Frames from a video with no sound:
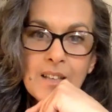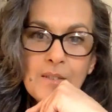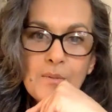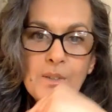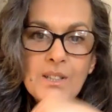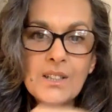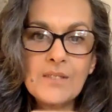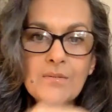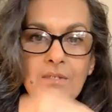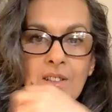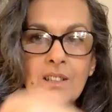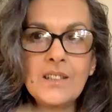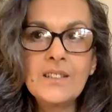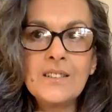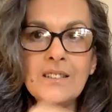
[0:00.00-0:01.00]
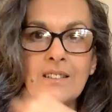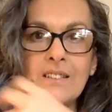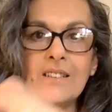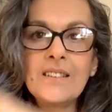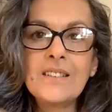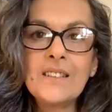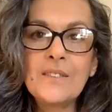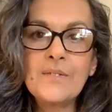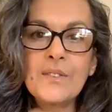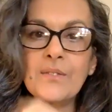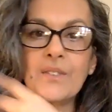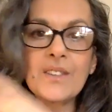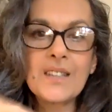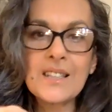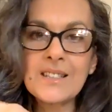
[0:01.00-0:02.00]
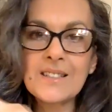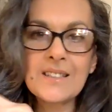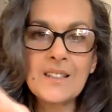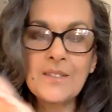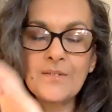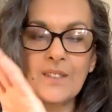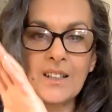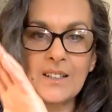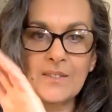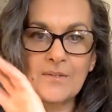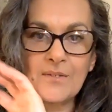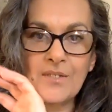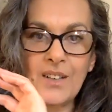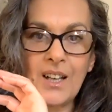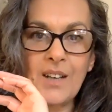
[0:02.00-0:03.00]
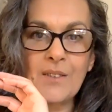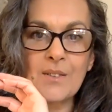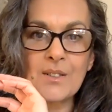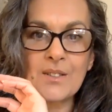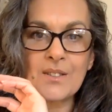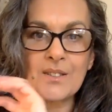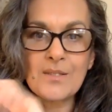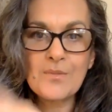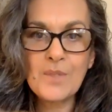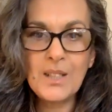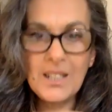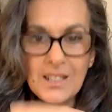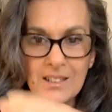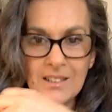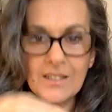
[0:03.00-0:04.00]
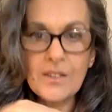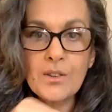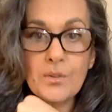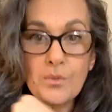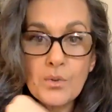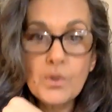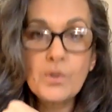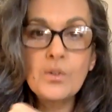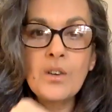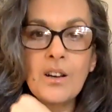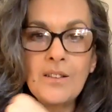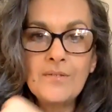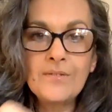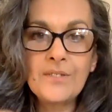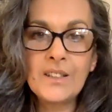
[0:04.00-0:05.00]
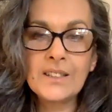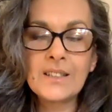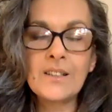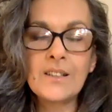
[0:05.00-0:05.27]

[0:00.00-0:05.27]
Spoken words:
We don't learn if everything's love, light, and flowers. We learn through conflict.